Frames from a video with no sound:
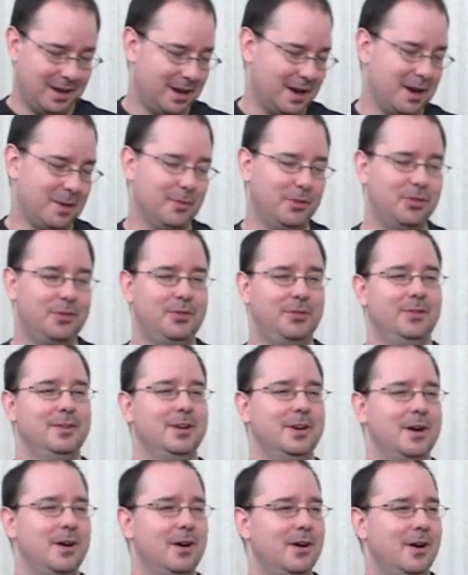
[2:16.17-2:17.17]

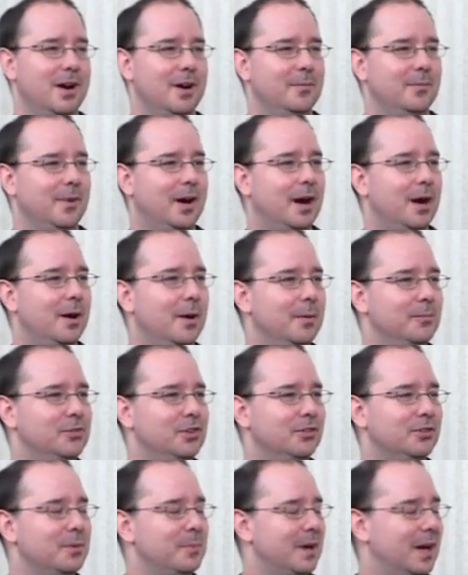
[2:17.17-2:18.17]
And I'm
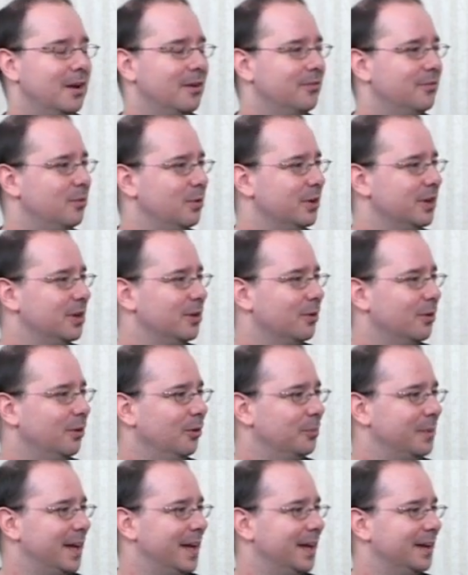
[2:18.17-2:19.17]
just about a
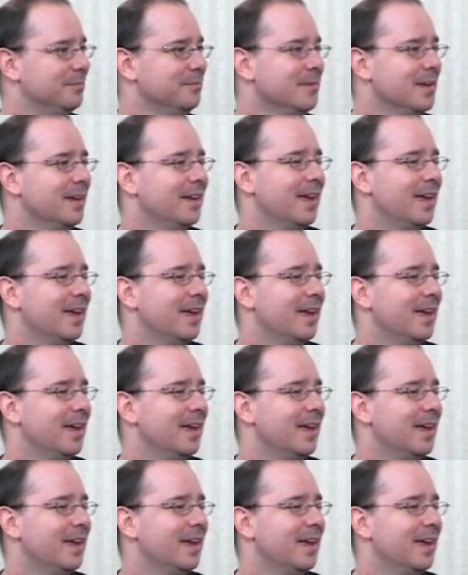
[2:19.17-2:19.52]
40-year-old man,